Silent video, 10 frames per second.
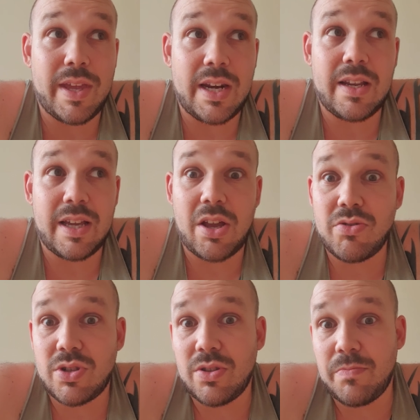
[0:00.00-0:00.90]
then it
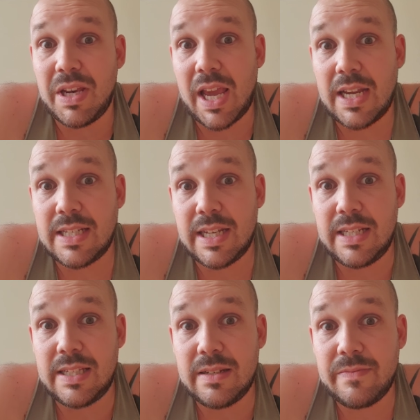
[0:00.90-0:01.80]
goes to the mid
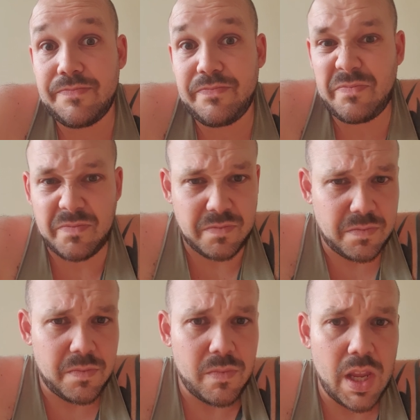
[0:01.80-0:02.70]
80s.
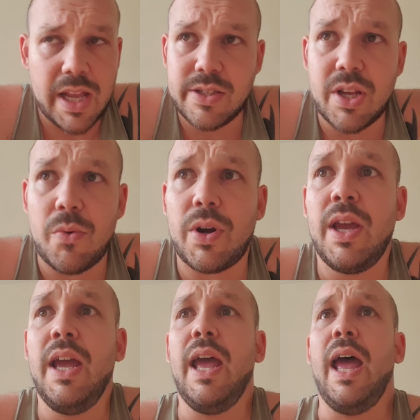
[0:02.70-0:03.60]
And so on.